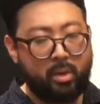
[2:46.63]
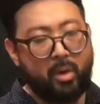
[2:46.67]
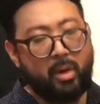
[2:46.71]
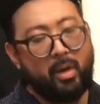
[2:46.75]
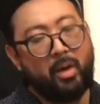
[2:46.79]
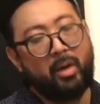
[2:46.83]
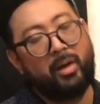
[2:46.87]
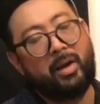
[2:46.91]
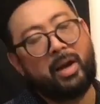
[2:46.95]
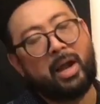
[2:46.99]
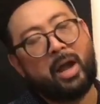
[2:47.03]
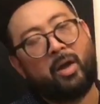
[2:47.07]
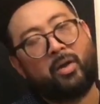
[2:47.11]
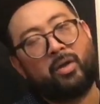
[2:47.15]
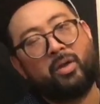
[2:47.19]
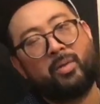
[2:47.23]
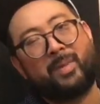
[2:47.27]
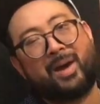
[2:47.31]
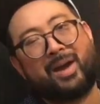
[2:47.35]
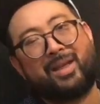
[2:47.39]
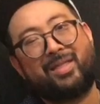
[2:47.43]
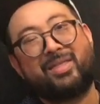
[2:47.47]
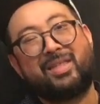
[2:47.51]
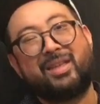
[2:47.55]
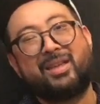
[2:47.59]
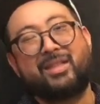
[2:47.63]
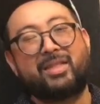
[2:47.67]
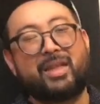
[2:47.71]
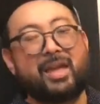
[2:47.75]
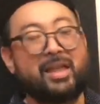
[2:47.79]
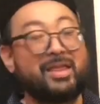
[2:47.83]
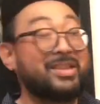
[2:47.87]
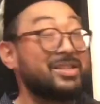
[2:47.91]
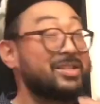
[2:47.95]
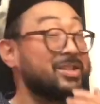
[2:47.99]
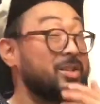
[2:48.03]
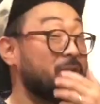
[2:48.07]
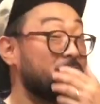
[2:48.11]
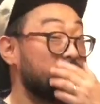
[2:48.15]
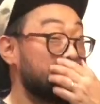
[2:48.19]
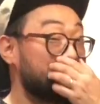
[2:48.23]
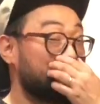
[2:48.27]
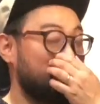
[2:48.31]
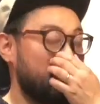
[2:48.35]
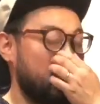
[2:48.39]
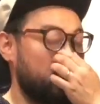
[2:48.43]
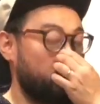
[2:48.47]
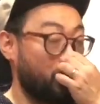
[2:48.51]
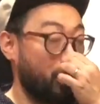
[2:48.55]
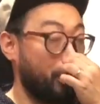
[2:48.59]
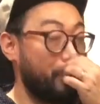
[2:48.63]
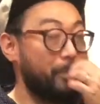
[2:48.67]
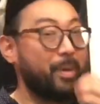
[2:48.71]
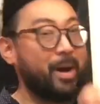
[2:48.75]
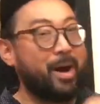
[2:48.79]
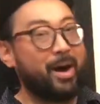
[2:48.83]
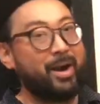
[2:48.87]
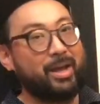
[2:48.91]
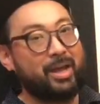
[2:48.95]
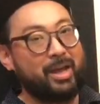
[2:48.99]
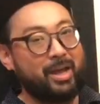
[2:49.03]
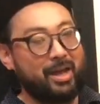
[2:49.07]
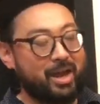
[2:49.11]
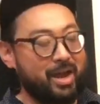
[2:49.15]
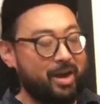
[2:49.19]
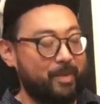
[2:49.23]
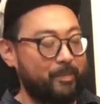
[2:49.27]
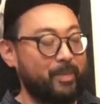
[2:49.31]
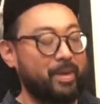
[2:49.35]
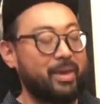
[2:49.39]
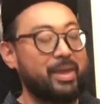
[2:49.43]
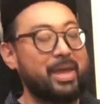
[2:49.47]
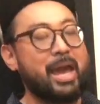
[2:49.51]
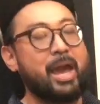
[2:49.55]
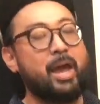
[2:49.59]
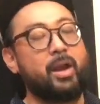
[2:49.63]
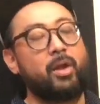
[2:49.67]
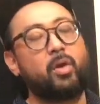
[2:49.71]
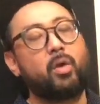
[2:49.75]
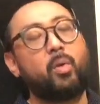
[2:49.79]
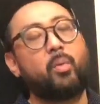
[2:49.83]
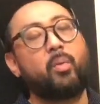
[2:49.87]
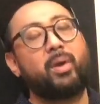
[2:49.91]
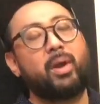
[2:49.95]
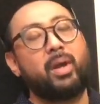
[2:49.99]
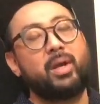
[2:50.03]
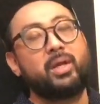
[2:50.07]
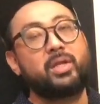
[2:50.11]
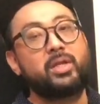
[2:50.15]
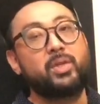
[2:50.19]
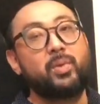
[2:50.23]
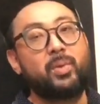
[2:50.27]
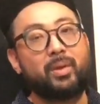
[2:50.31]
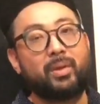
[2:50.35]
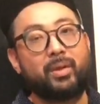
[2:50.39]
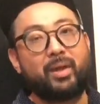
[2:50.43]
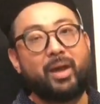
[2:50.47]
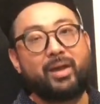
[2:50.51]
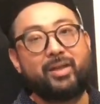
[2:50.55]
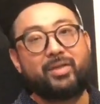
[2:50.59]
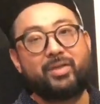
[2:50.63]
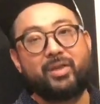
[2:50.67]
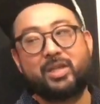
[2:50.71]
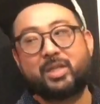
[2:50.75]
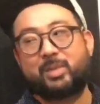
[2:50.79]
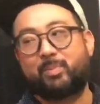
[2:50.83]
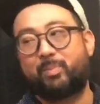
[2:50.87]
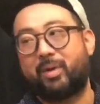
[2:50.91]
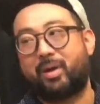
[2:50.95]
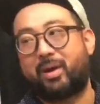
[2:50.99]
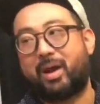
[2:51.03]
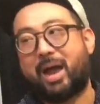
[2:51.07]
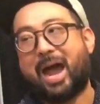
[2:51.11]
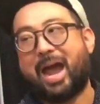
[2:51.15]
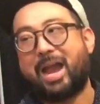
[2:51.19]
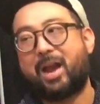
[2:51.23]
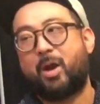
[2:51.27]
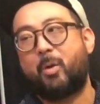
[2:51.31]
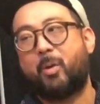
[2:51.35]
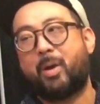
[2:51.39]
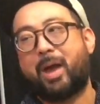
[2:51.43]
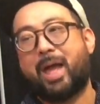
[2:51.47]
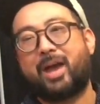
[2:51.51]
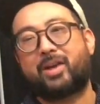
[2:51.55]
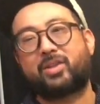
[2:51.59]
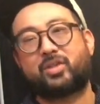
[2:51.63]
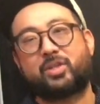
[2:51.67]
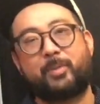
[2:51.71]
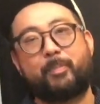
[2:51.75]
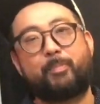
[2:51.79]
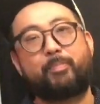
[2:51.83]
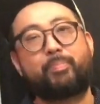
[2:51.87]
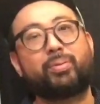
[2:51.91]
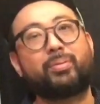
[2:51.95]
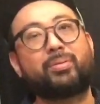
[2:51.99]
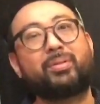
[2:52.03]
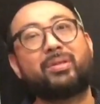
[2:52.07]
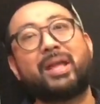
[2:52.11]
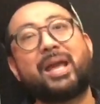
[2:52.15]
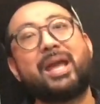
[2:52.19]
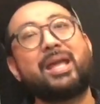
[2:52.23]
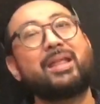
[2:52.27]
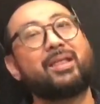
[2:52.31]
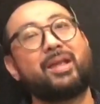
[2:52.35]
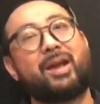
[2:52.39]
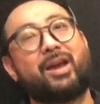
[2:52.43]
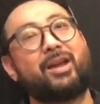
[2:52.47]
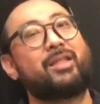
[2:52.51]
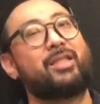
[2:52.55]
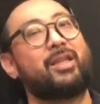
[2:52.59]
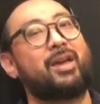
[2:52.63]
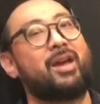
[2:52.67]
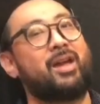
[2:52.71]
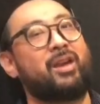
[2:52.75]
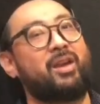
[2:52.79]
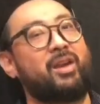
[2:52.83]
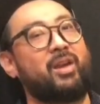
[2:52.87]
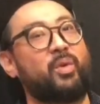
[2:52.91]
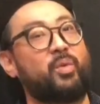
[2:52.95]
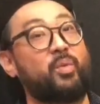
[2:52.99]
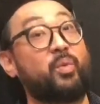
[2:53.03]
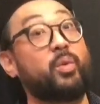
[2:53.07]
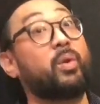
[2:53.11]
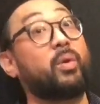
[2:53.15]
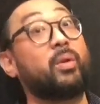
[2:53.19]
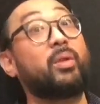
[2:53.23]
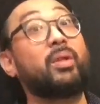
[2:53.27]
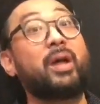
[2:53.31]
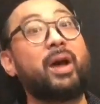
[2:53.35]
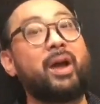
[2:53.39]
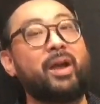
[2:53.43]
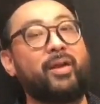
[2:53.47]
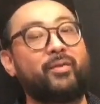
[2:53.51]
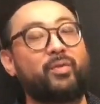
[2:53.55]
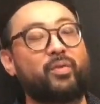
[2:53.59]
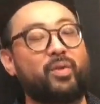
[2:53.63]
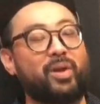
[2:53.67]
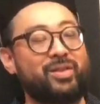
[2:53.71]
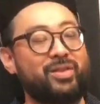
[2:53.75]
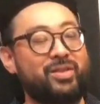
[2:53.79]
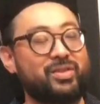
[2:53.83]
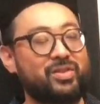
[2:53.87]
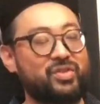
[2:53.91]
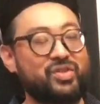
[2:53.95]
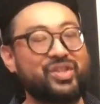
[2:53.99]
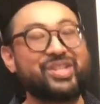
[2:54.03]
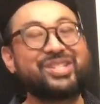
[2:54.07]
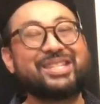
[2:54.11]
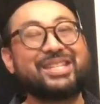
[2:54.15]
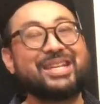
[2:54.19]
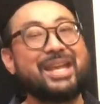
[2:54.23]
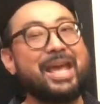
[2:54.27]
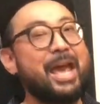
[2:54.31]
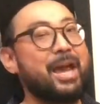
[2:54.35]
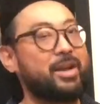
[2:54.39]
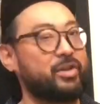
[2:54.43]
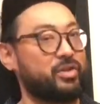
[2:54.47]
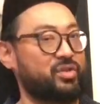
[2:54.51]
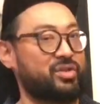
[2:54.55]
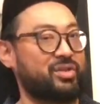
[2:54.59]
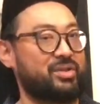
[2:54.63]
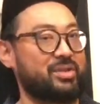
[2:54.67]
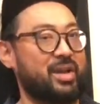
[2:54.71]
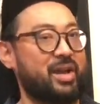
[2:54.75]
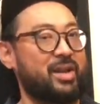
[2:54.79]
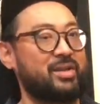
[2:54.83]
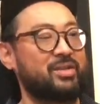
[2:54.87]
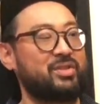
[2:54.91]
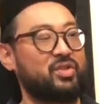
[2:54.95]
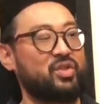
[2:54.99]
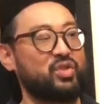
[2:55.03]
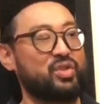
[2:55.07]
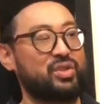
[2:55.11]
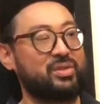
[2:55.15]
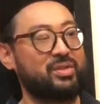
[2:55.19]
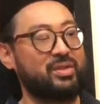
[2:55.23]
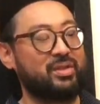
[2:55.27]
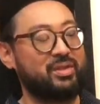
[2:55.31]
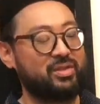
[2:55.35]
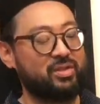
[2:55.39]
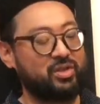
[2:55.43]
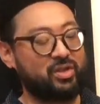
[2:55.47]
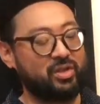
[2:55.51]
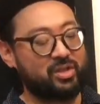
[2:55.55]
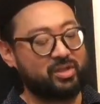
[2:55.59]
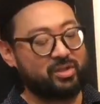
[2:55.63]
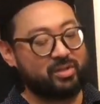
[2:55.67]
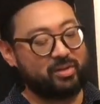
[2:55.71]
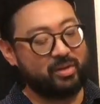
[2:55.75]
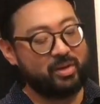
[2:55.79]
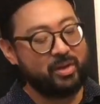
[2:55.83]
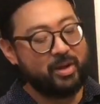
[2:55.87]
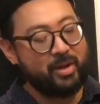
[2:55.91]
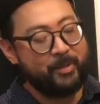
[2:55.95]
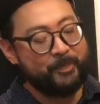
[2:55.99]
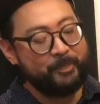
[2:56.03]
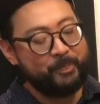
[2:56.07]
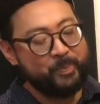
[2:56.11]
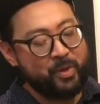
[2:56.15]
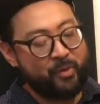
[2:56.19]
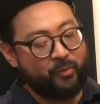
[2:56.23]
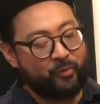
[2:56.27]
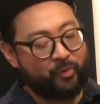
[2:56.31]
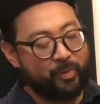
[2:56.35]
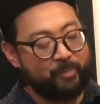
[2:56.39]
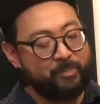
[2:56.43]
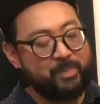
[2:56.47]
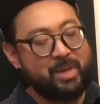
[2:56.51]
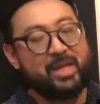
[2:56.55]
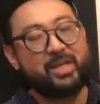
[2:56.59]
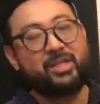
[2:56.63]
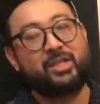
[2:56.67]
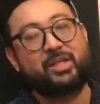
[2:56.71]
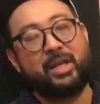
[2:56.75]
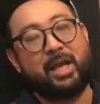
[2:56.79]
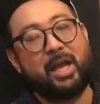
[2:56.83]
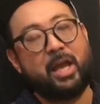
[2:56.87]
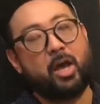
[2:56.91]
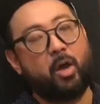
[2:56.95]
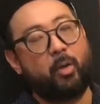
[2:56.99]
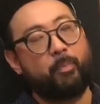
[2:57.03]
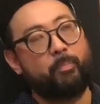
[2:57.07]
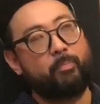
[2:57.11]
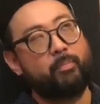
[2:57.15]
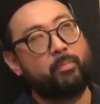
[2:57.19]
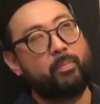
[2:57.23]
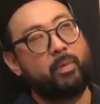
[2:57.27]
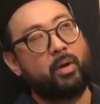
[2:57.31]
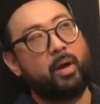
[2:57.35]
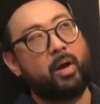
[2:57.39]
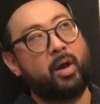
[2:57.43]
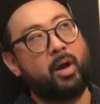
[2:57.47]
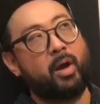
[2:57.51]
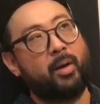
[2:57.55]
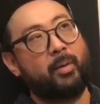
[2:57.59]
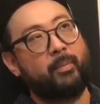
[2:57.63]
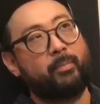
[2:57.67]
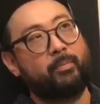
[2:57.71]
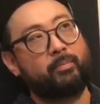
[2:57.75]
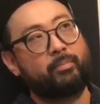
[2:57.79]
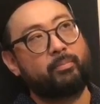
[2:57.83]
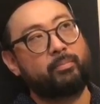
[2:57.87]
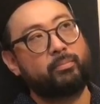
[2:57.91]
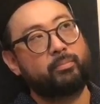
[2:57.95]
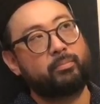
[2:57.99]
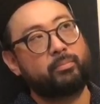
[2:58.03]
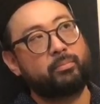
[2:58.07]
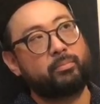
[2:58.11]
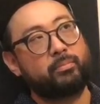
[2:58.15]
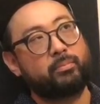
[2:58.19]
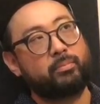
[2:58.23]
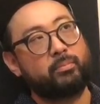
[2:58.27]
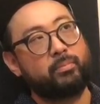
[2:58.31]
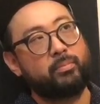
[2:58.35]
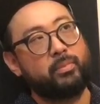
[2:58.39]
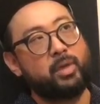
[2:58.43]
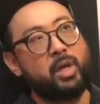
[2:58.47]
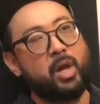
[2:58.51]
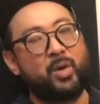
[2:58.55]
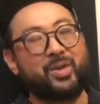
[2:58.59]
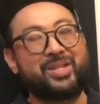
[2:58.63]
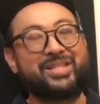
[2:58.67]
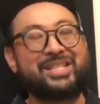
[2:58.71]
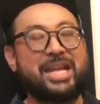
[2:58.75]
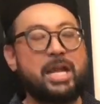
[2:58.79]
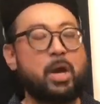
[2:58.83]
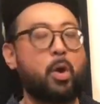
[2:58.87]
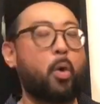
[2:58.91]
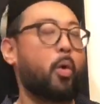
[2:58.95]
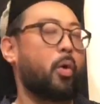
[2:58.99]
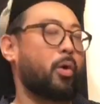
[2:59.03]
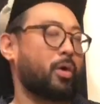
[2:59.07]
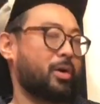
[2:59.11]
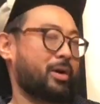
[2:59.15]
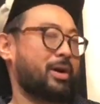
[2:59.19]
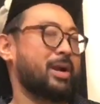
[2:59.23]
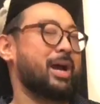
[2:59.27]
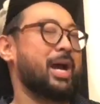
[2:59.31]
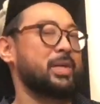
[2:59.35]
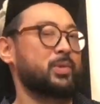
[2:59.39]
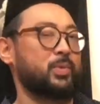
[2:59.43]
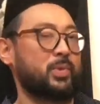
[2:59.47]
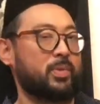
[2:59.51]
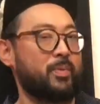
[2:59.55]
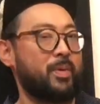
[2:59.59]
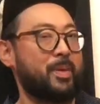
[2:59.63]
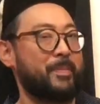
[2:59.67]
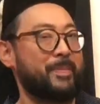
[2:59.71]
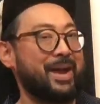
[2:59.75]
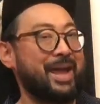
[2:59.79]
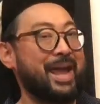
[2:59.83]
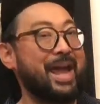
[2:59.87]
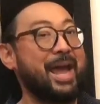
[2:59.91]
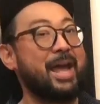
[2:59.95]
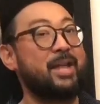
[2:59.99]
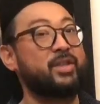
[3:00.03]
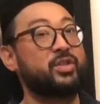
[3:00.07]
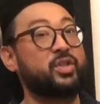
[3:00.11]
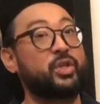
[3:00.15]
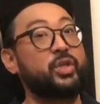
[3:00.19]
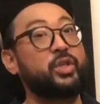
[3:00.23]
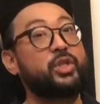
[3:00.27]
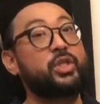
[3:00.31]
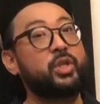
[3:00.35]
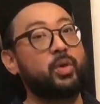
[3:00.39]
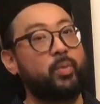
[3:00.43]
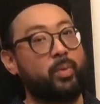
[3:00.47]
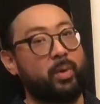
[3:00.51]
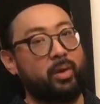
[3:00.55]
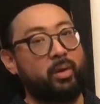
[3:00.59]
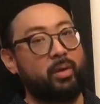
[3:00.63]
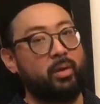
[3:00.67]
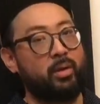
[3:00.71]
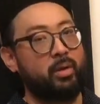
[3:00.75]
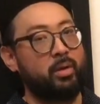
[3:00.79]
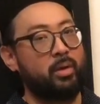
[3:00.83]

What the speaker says: Now, you might think that this looks pretty robotic and kind of mechanical when I do it like this, but I don't actually play like that in real life, right? This is just an exercise, just for me to help, stay organized with what my hands are doing.